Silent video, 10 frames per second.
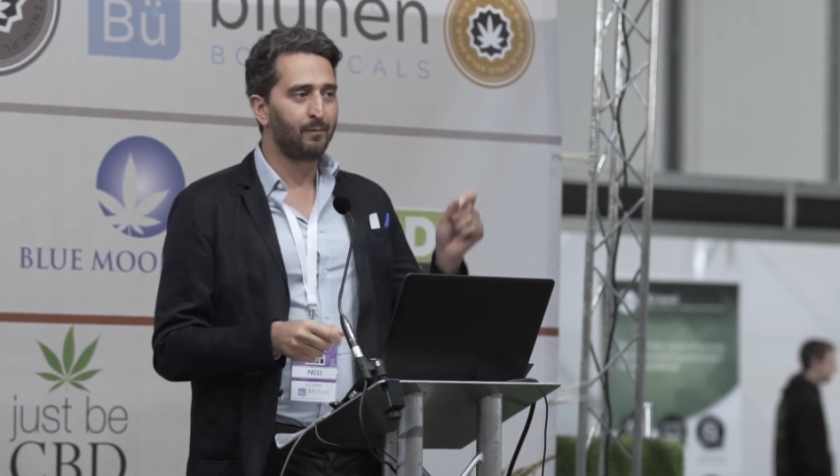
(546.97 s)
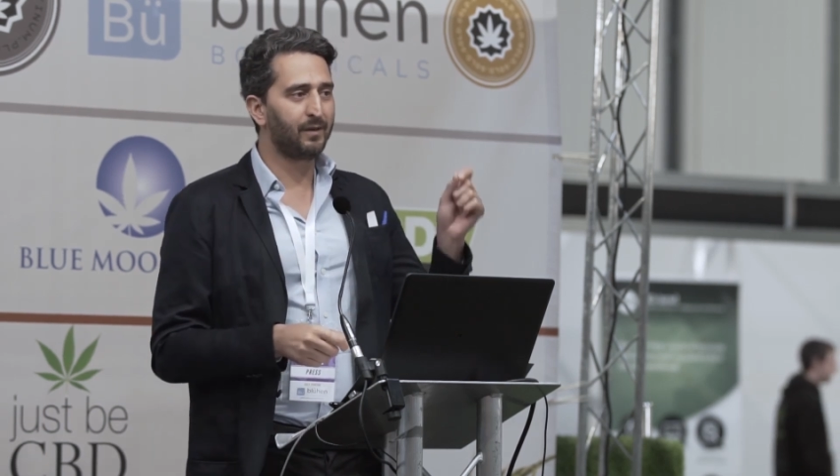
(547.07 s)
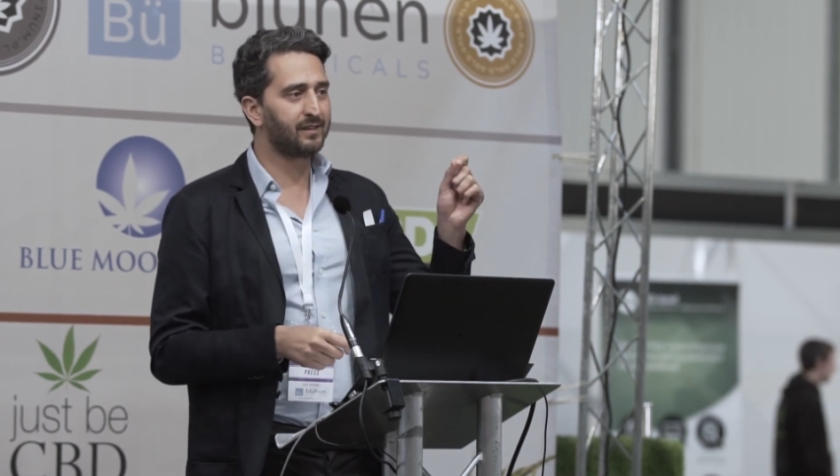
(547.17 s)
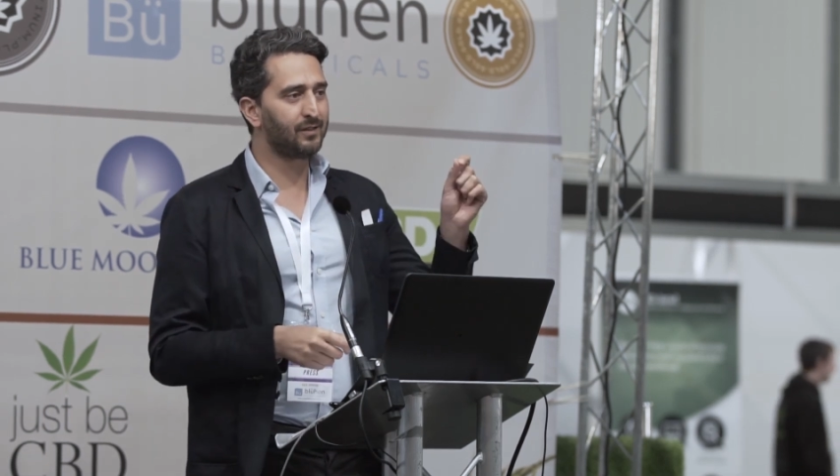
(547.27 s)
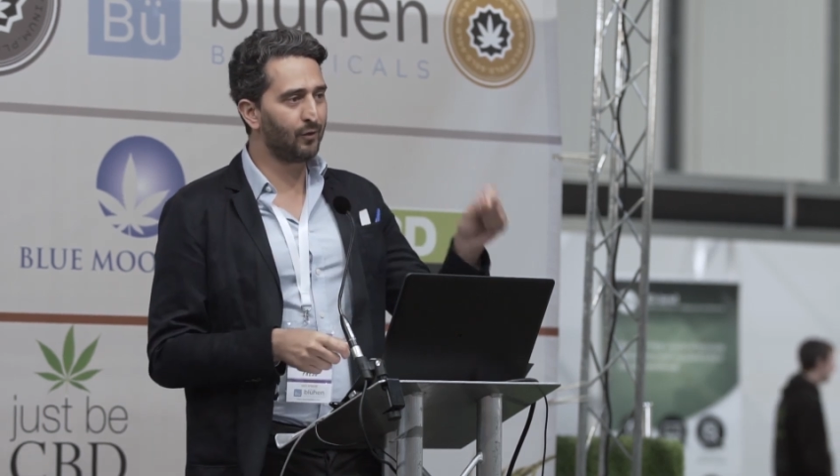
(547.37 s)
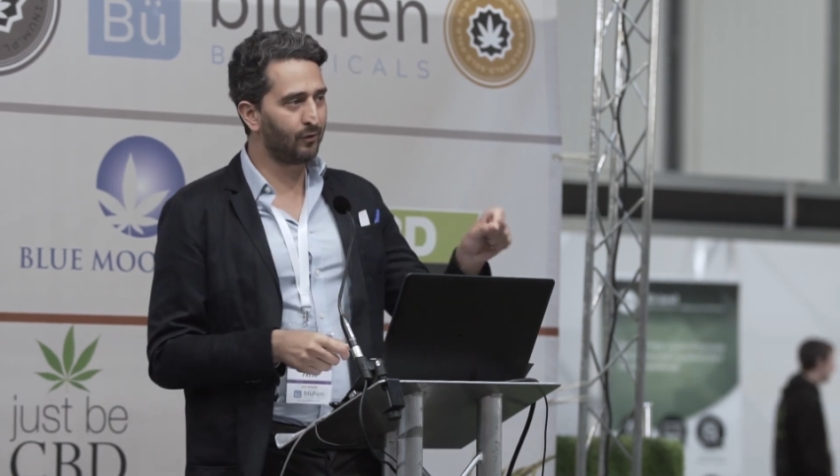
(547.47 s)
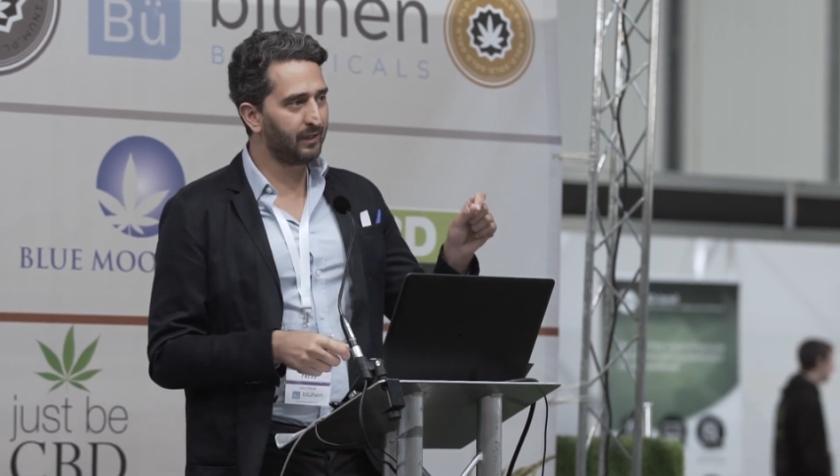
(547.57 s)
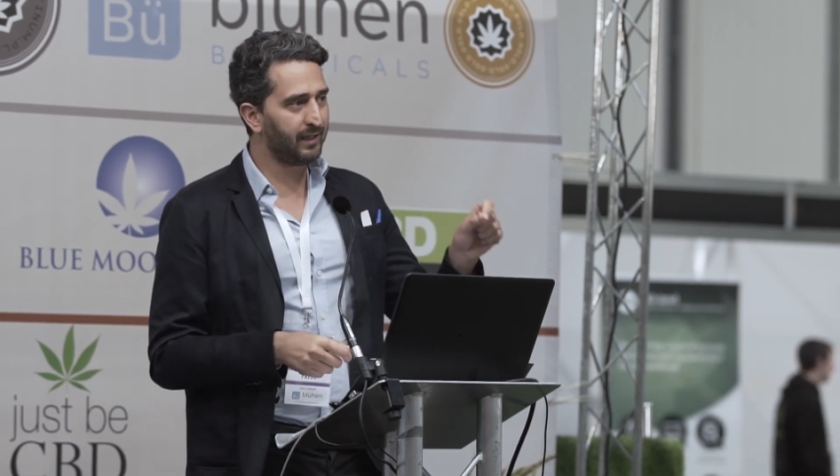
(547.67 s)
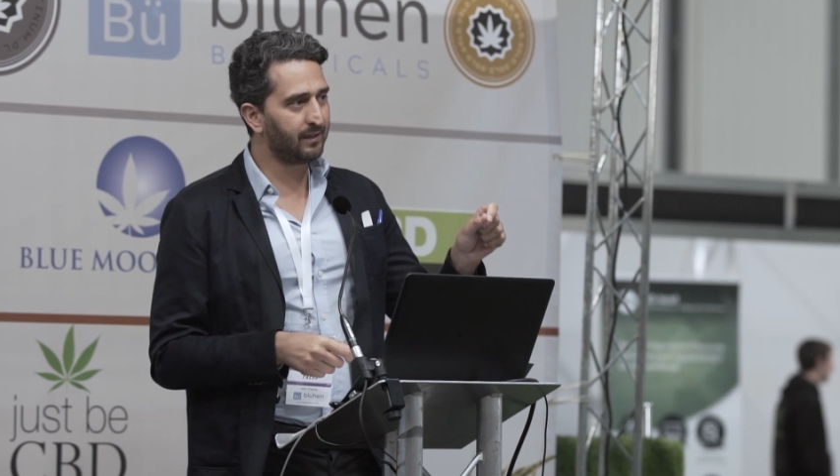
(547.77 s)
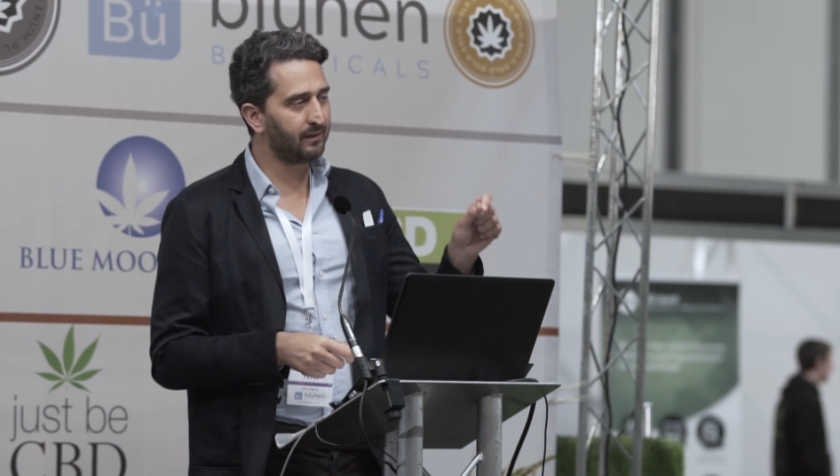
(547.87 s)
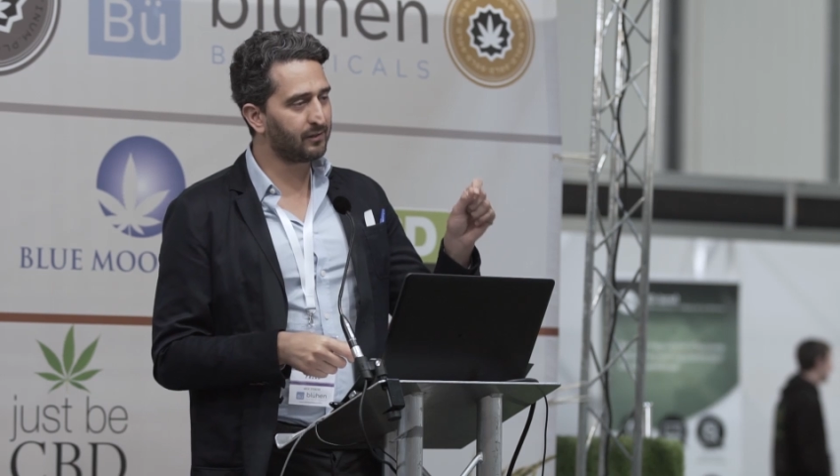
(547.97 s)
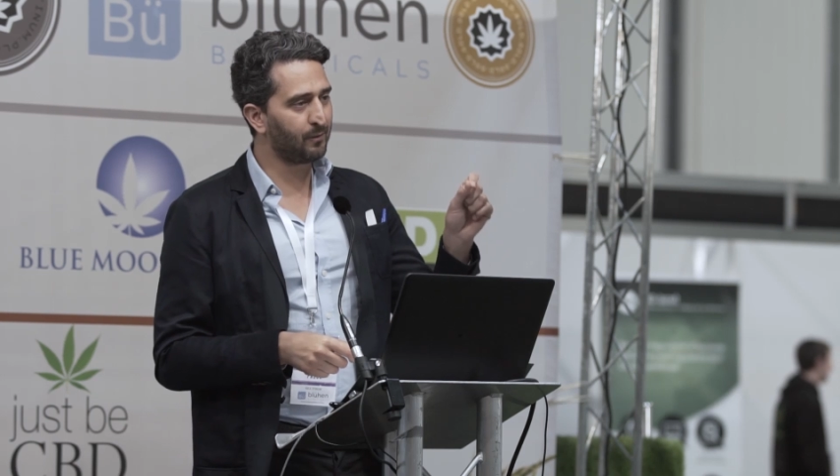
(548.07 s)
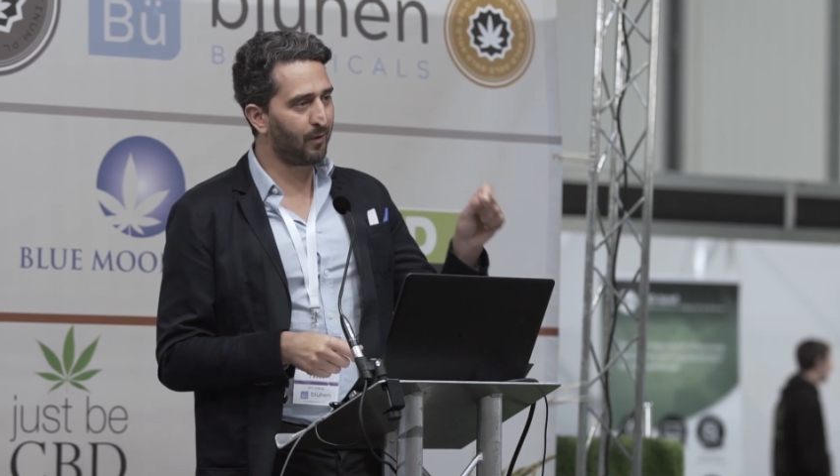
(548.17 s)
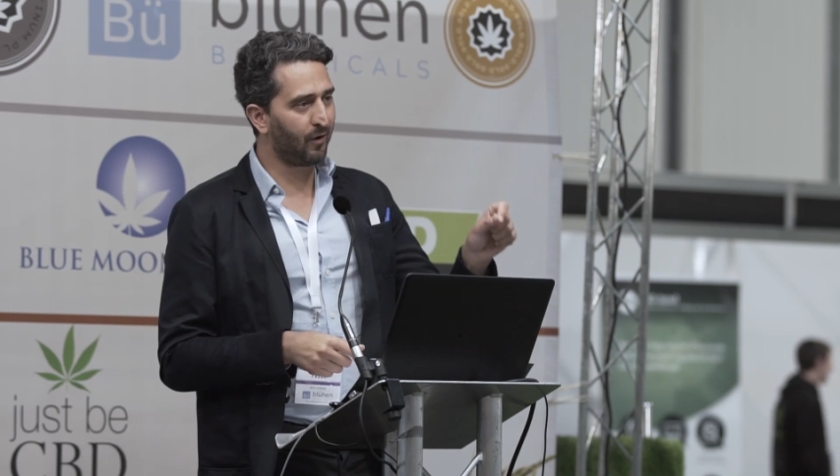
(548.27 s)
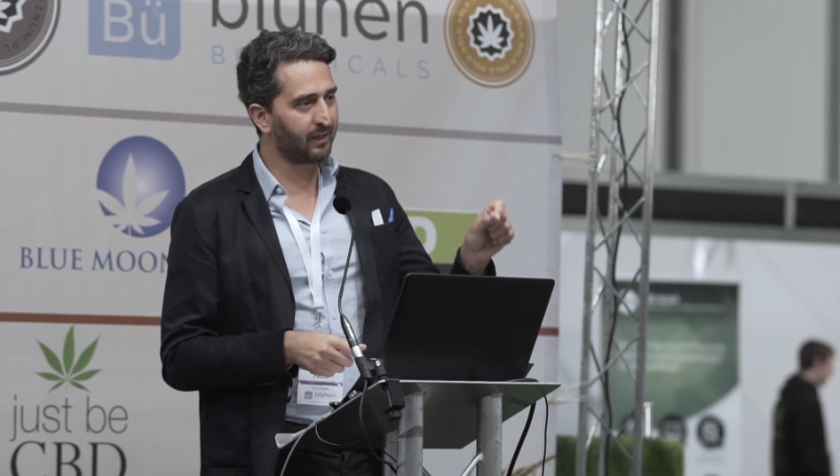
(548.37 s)
but it's not legal to
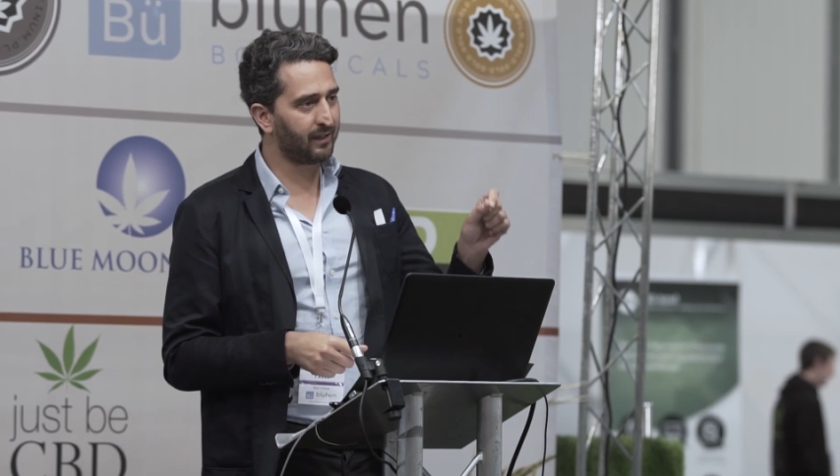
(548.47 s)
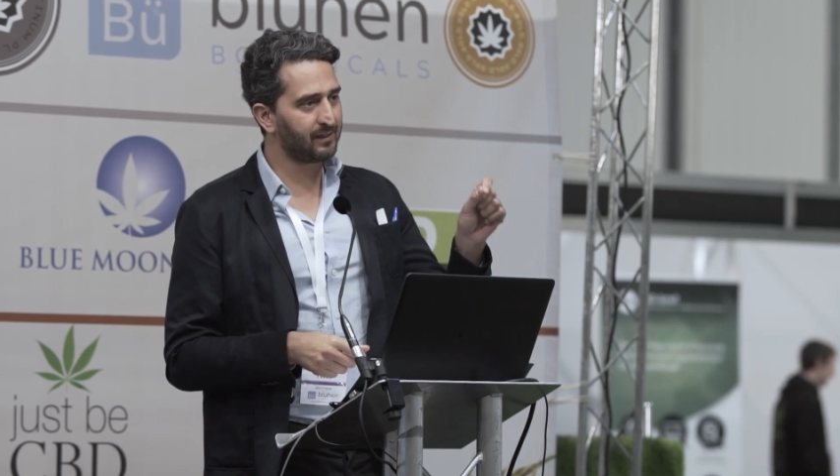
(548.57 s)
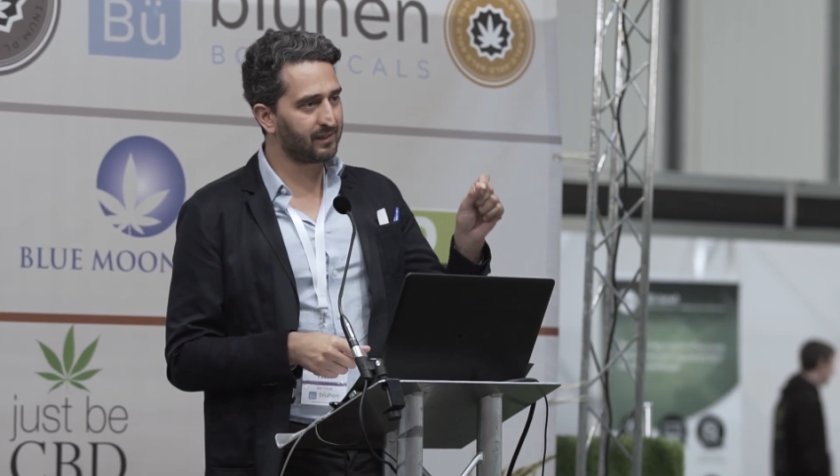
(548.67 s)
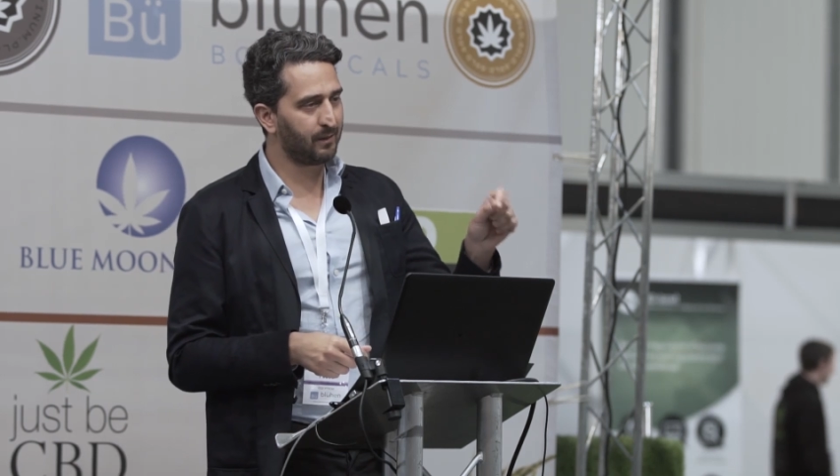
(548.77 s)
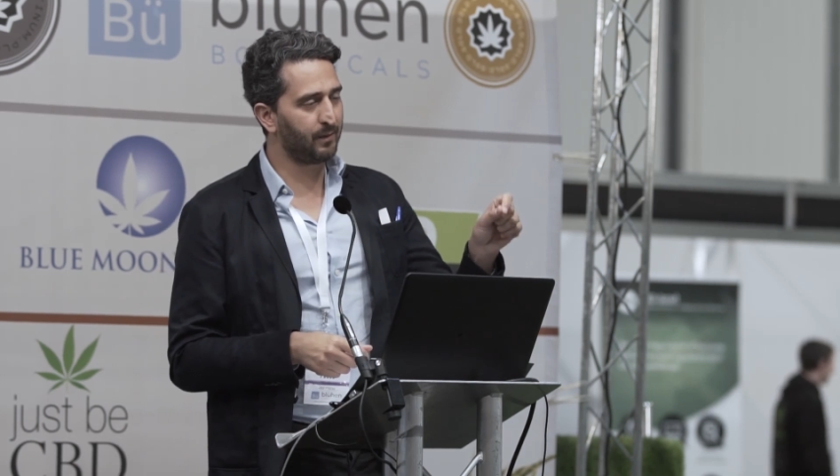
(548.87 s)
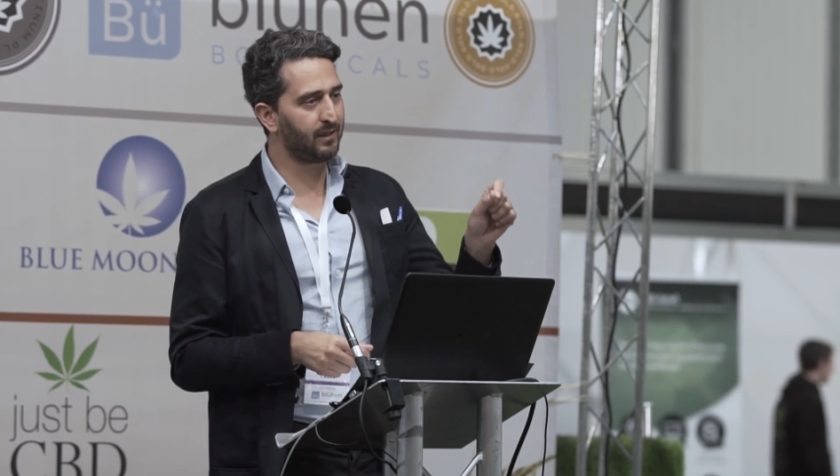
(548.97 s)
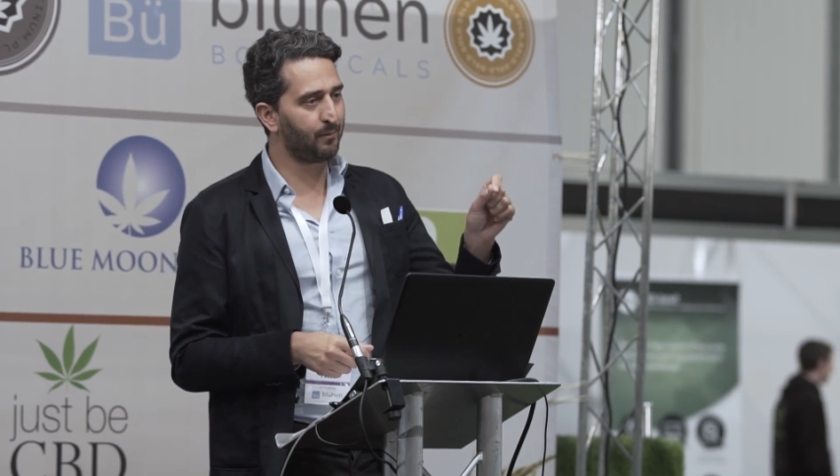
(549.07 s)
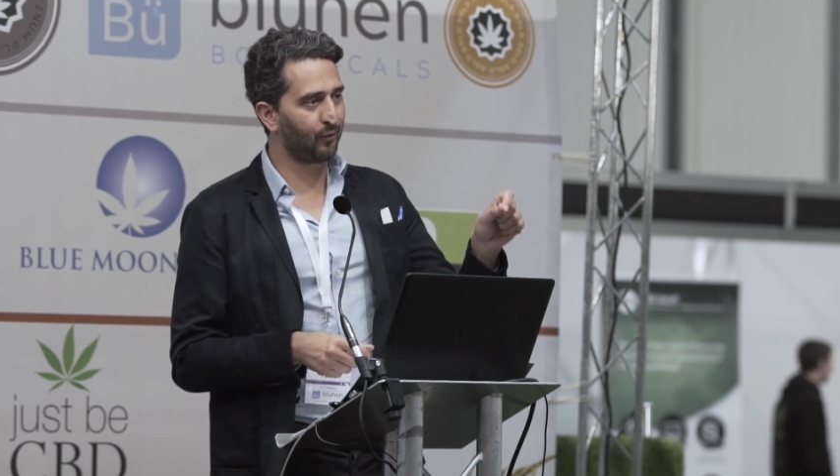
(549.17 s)
market CBD